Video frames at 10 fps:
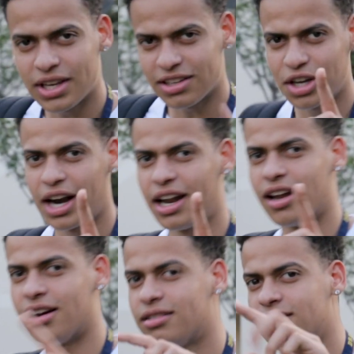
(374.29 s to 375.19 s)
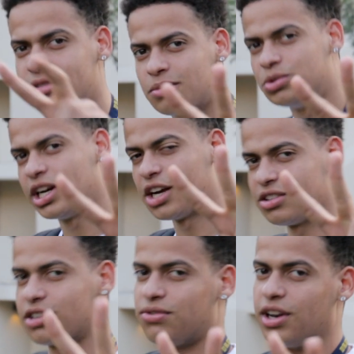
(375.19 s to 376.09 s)
Sounds like a good idea See you guys
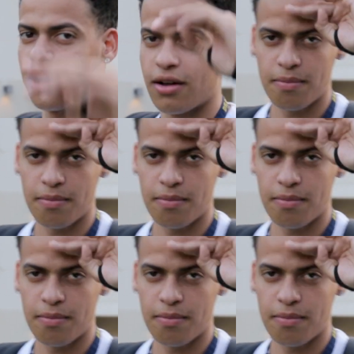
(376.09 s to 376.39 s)
in the next video.